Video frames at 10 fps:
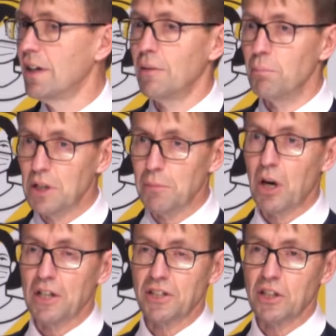
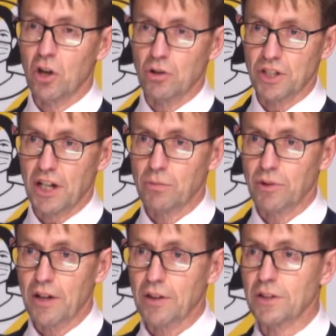minimising contact with
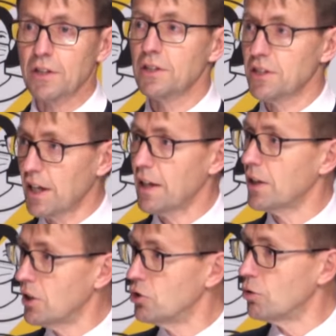others, staying
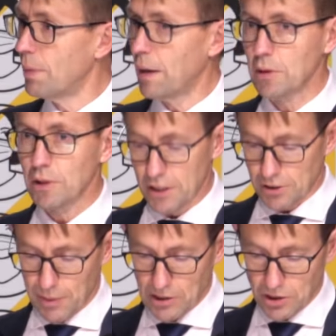in your bubble as
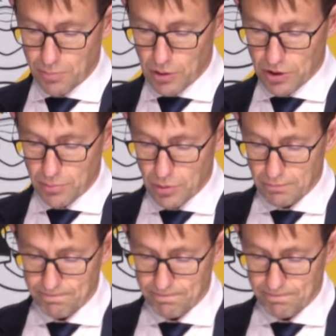much as possible.